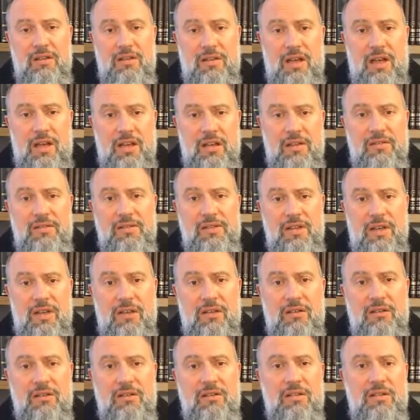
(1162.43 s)
The Heth
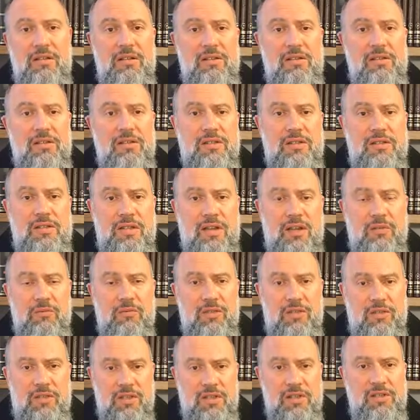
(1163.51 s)
sound is a sound
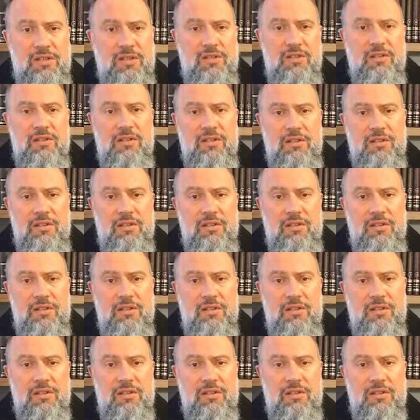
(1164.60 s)
which is,